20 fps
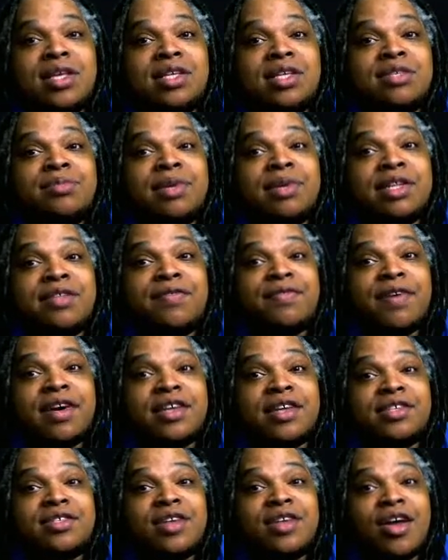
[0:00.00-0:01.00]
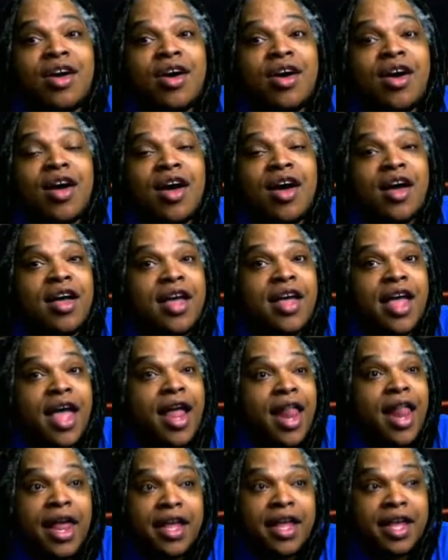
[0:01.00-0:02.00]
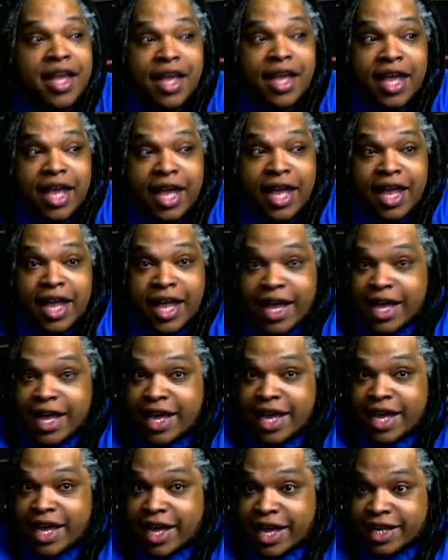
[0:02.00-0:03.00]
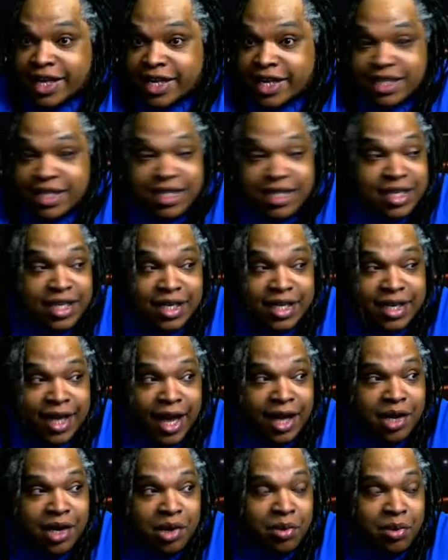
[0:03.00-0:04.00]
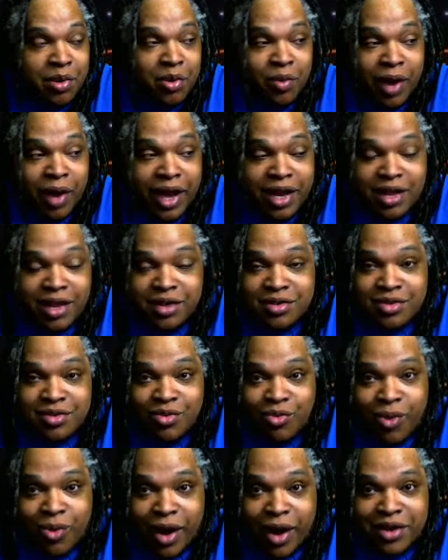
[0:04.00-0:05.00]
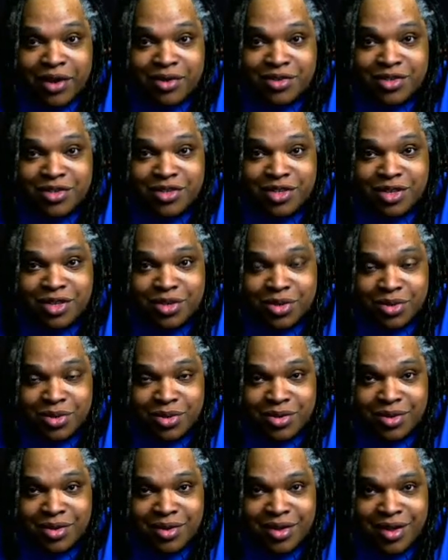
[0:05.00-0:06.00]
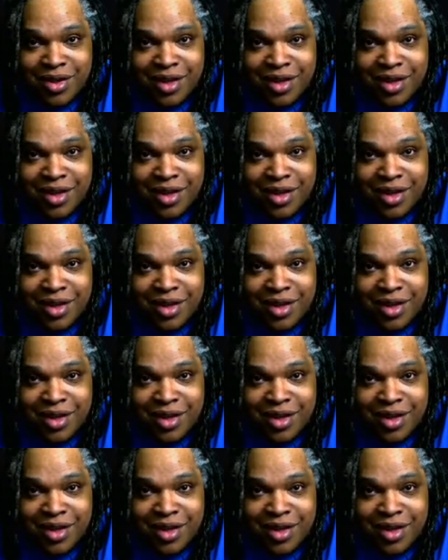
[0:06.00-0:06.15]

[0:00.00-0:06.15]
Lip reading: these motherfuckers, like, does he not know what writers do?